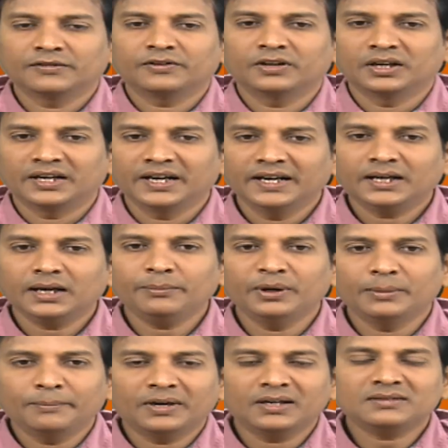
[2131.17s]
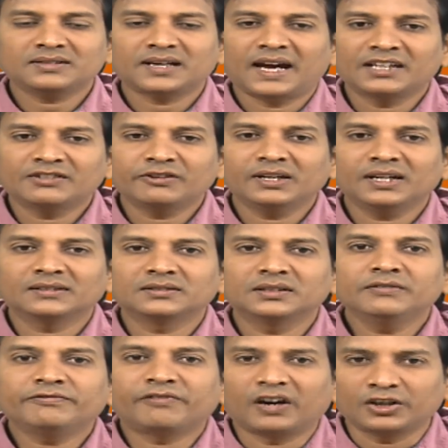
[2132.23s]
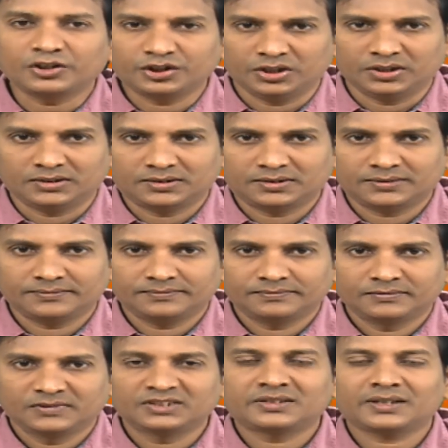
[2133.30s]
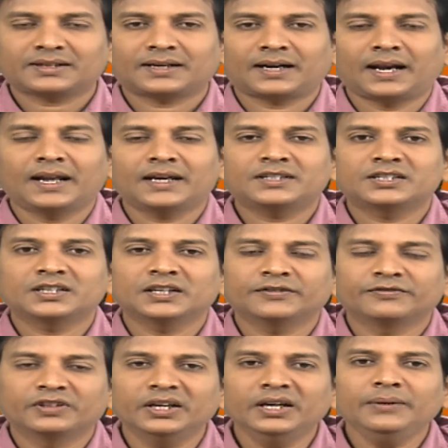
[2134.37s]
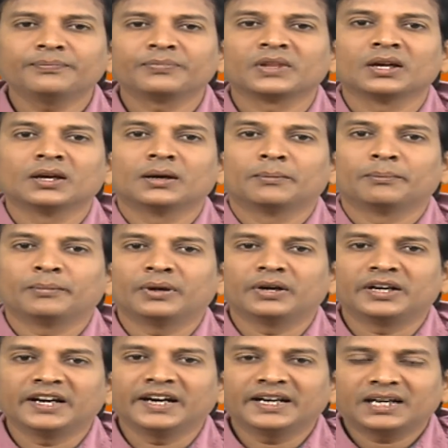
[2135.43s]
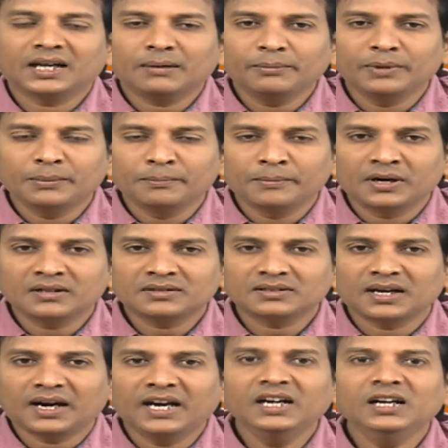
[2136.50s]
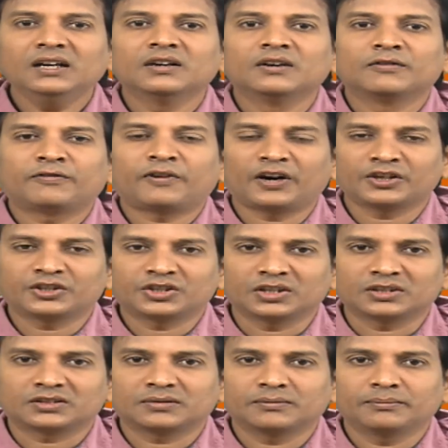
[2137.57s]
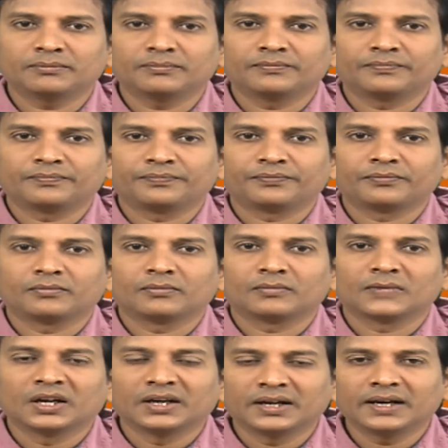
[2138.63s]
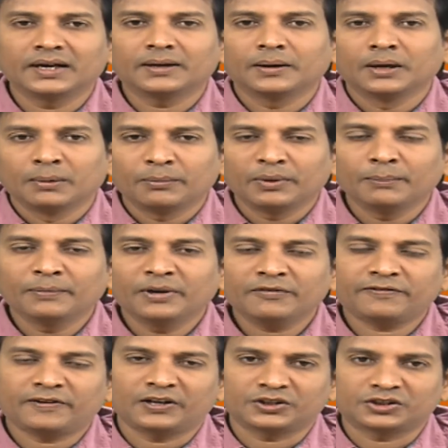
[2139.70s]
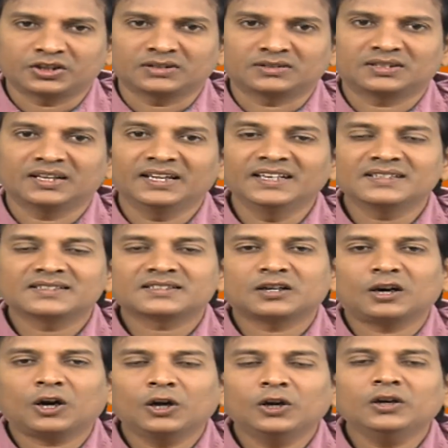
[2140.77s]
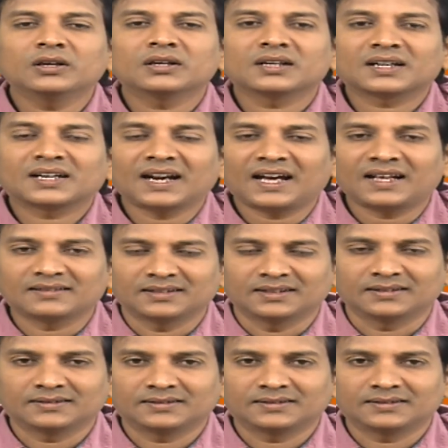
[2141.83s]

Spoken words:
data members as well as the functions. It is a collection of the data members and functions. Data member functions is called classes,